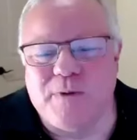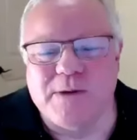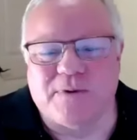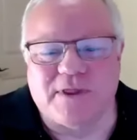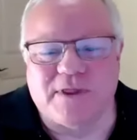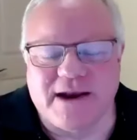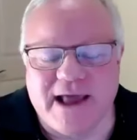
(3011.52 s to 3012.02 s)

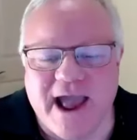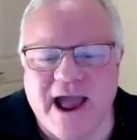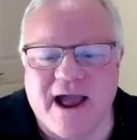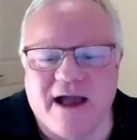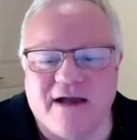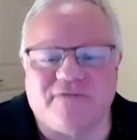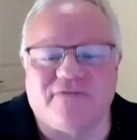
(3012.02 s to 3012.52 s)
people that
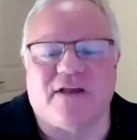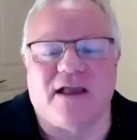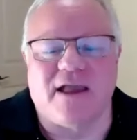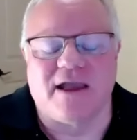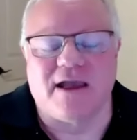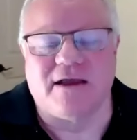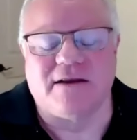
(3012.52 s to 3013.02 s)
have,
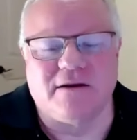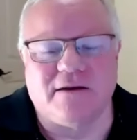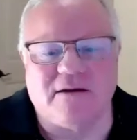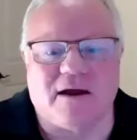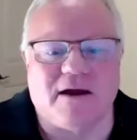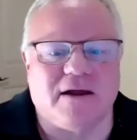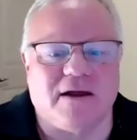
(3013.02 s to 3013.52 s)
and
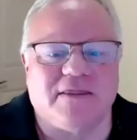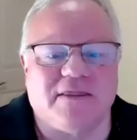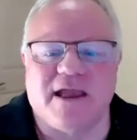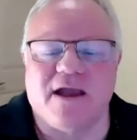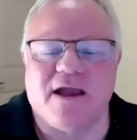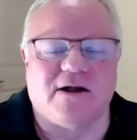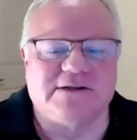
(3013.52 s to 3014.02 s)

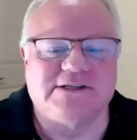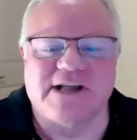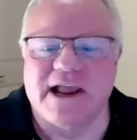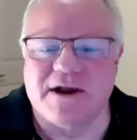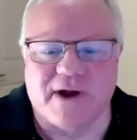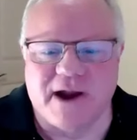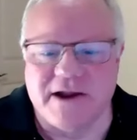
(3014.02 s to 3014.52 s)
they all
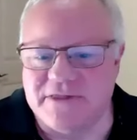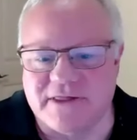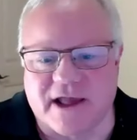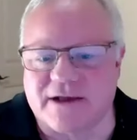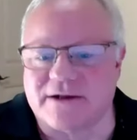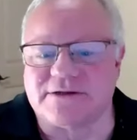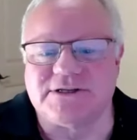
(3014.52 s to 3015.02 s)
say great
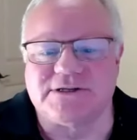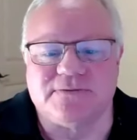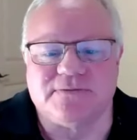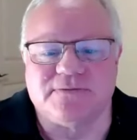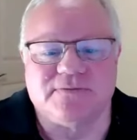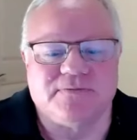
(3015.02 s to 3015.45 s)
things.